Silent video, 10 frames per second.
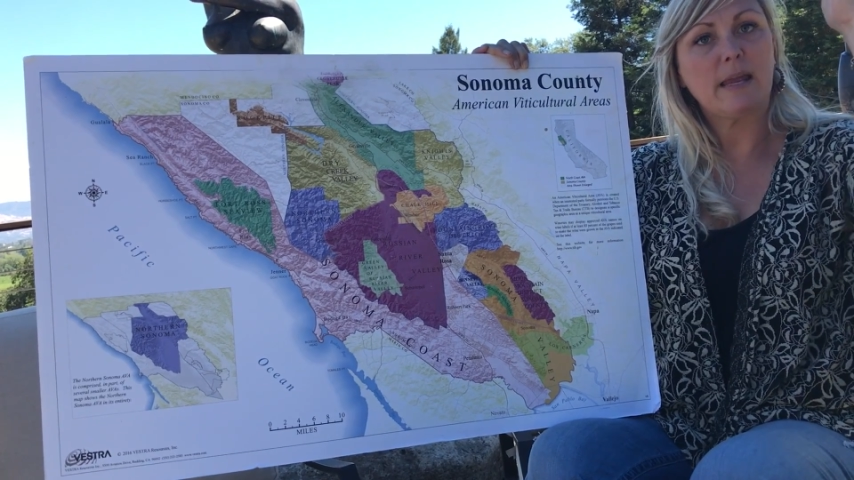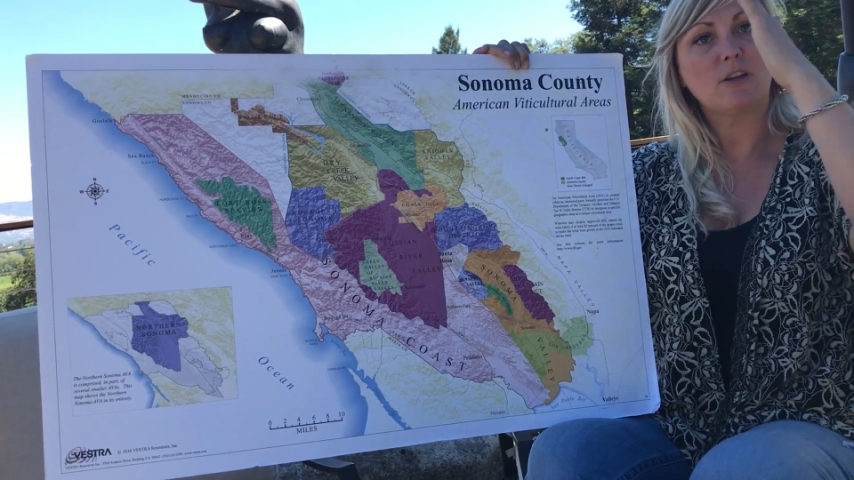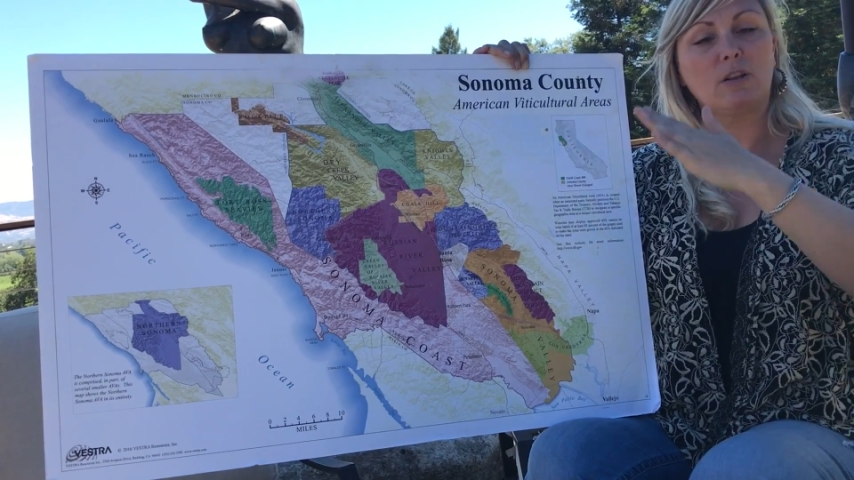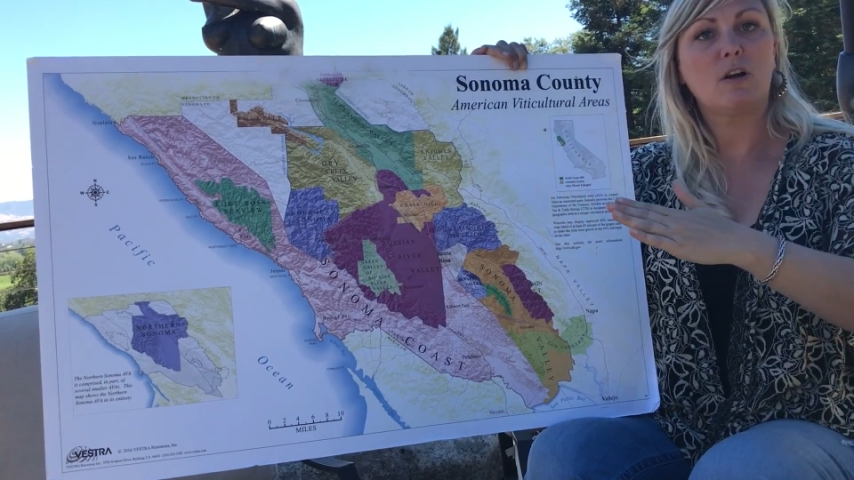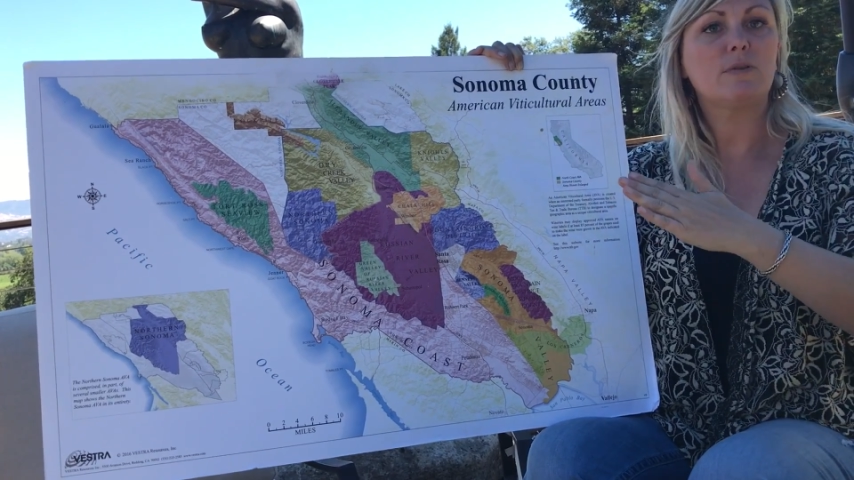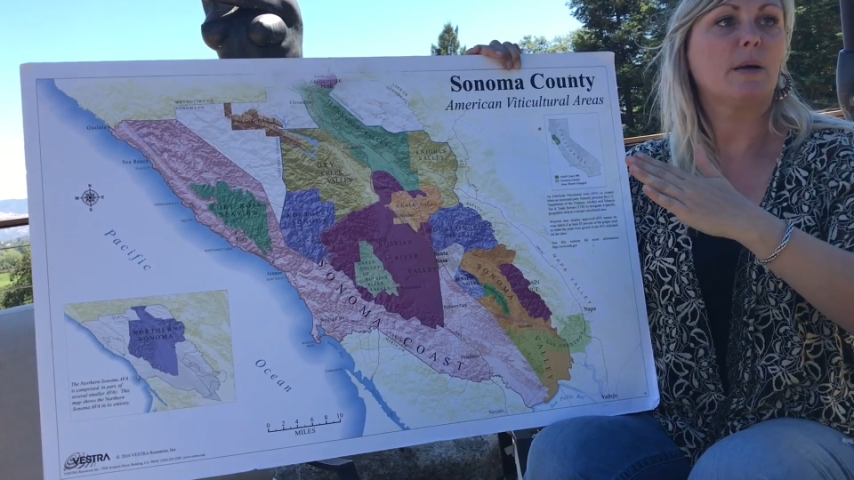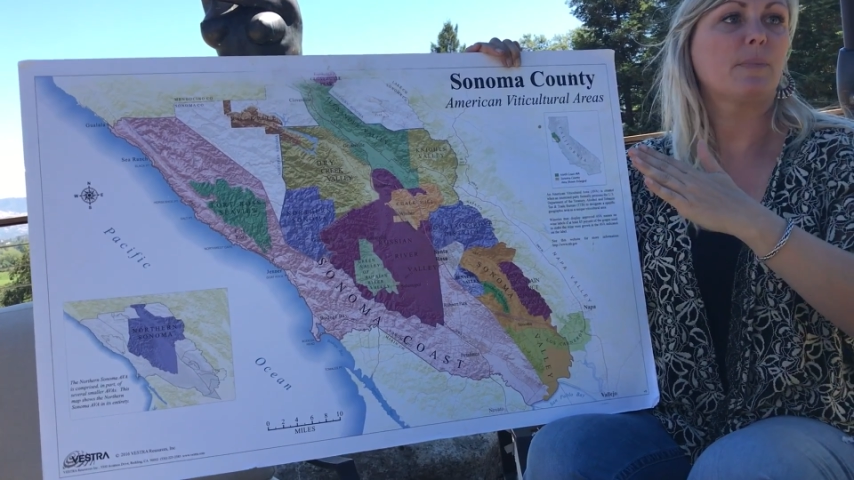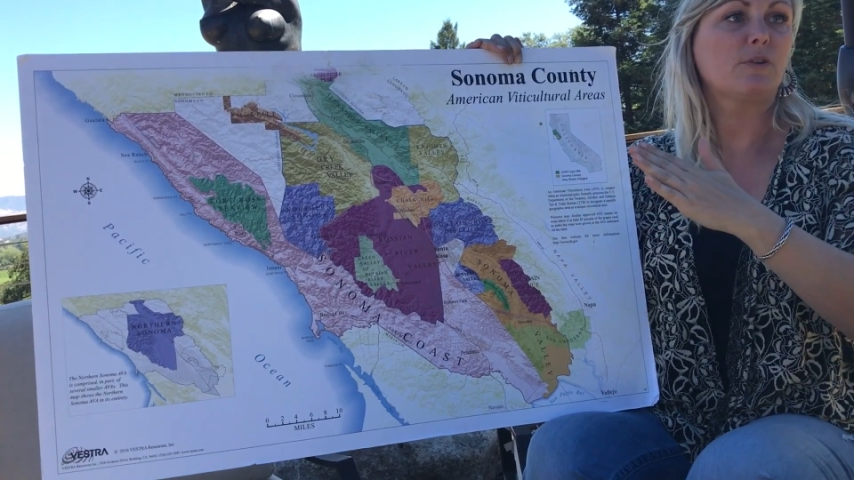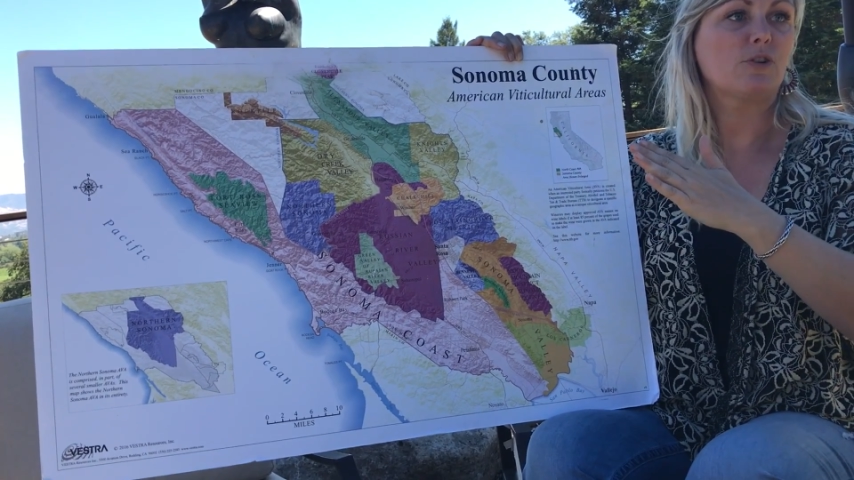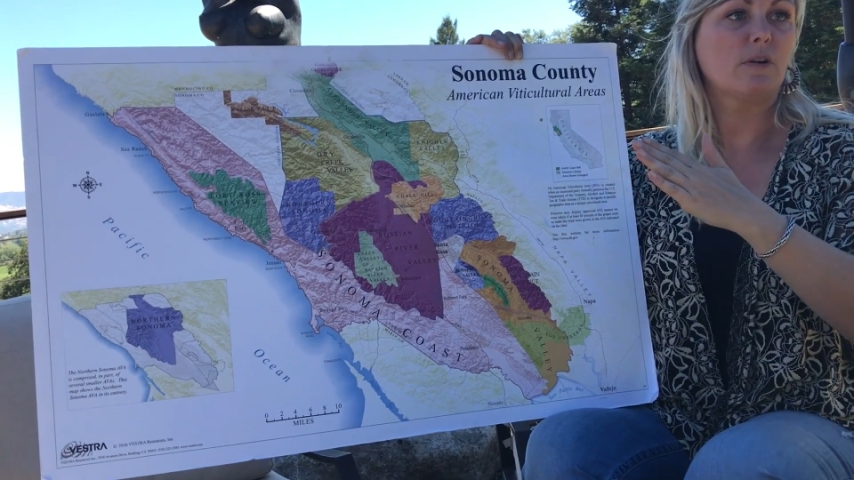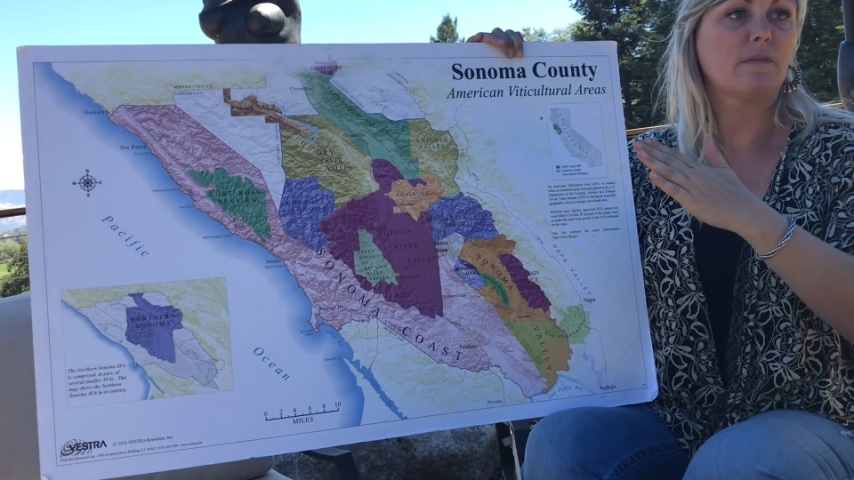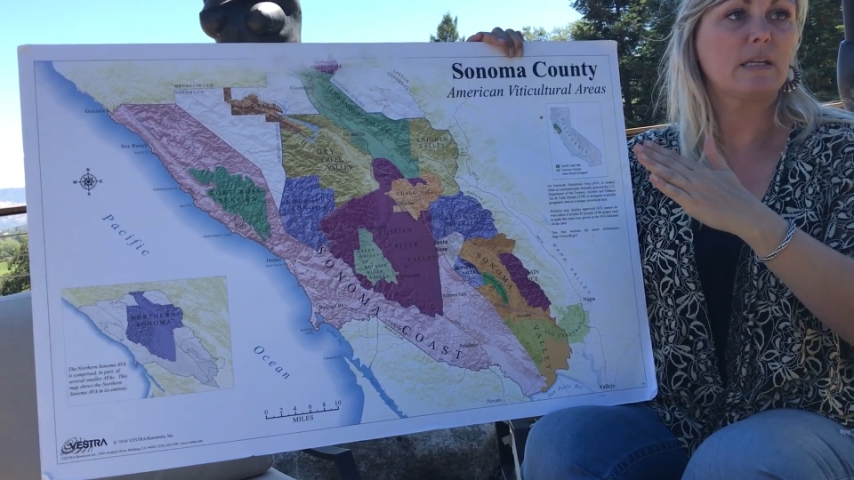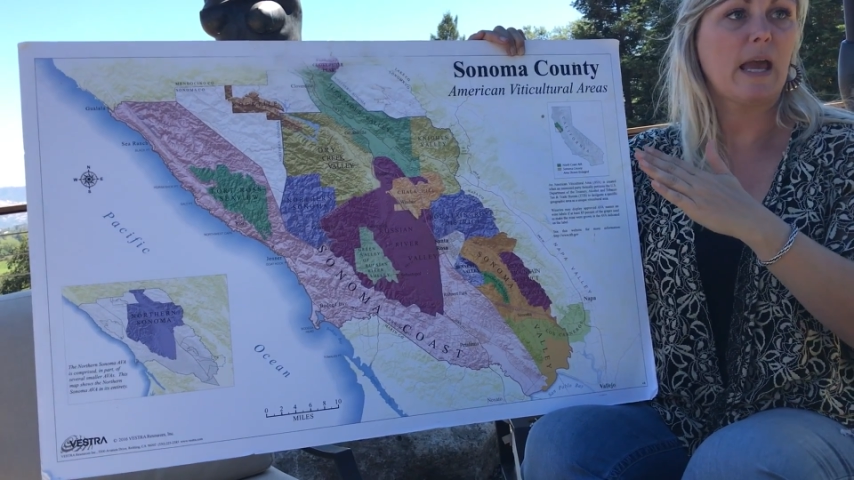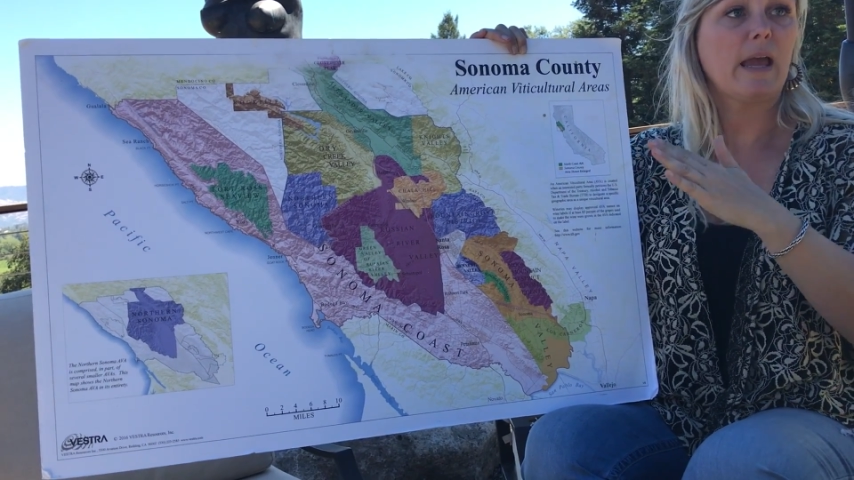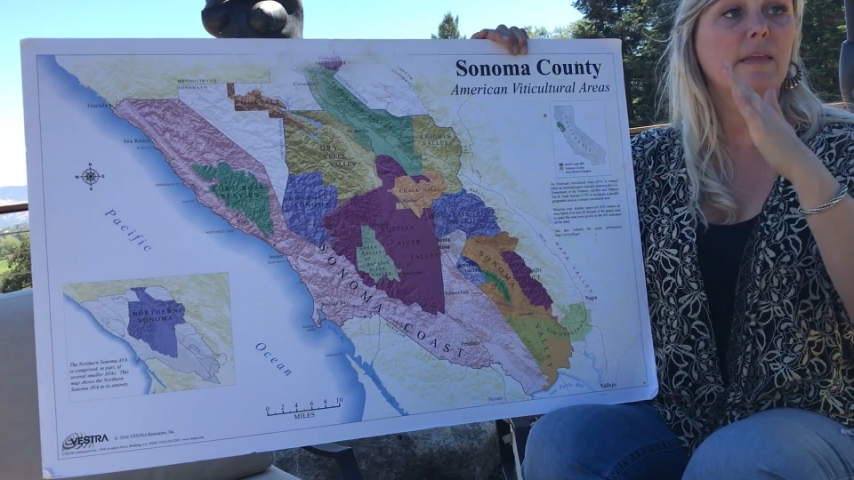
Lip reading: and your low temperature of the day,